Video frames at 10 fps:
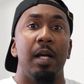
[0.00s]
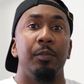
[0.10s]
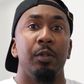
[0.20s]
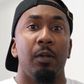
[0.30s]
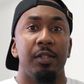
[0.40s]

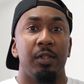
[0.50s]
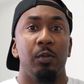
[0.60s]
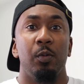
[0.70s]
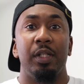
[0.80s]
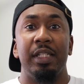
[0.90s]
You're also
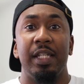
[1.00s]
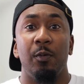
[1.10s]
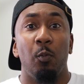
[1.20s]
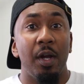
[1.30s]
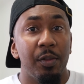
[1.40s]
going to
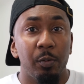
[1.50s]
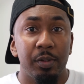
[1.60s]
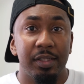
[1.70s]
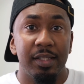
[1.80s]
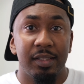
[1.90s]
get weather
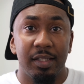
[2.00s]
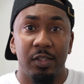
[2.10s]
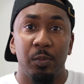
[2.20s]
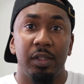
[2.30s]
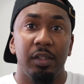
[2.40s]

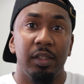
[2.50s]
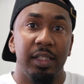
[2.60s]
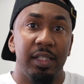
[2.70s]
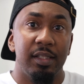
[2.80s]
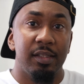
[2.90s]
resistance with the
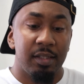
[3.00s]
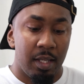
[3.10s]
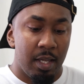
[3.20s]
lens,